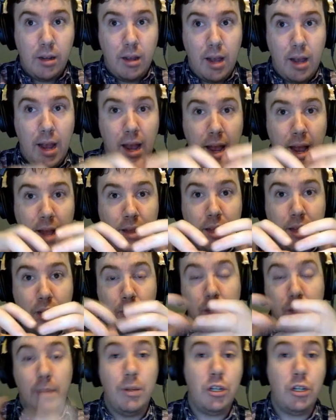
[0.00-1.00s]
and then the
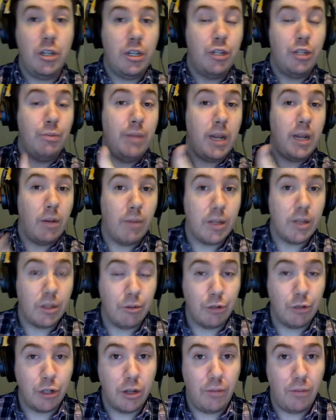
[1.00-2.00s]
recapitulation being a
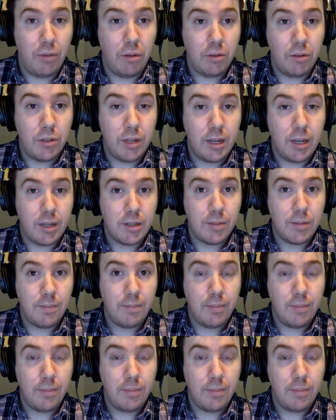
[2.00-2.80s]
resolution of those things.